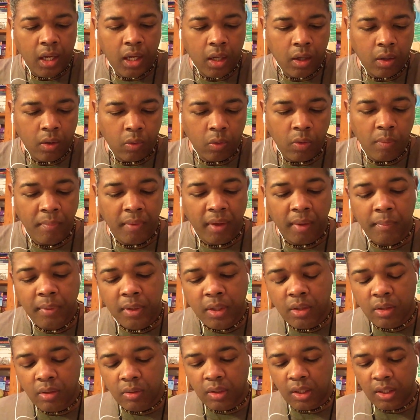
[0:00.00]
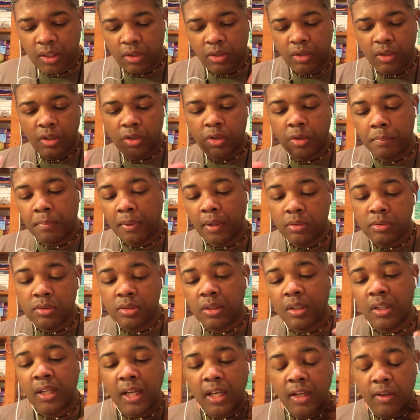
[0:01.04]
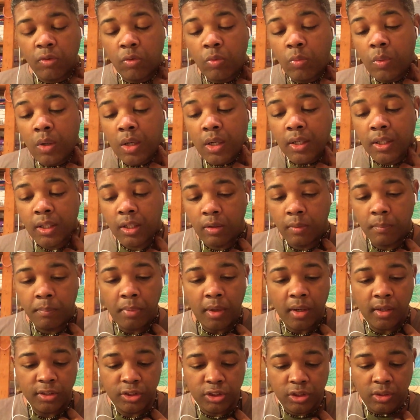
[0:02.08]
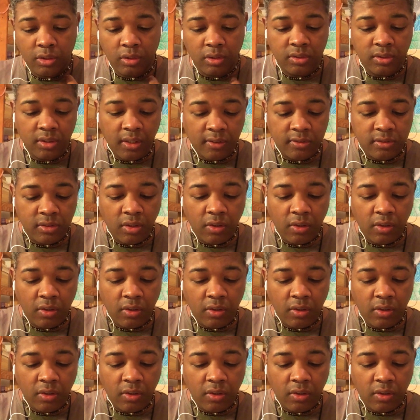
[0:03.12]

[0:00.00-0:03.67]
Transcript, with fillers: uh, or maybe, you, you know, you're both still kind of working on polishing yourself.